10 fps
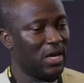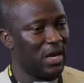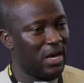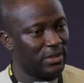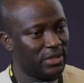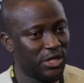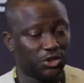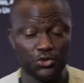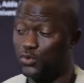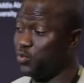Uh, they
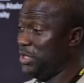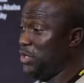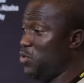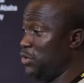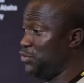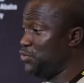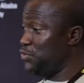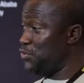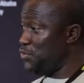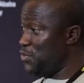choose what they want to
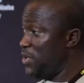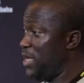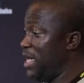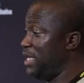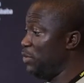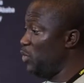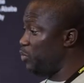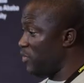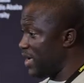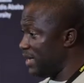do, and then we
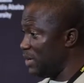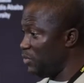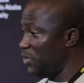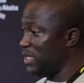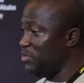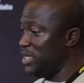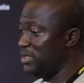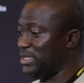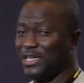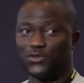provide them with the
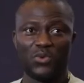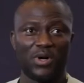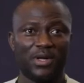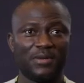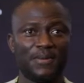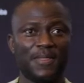means as well.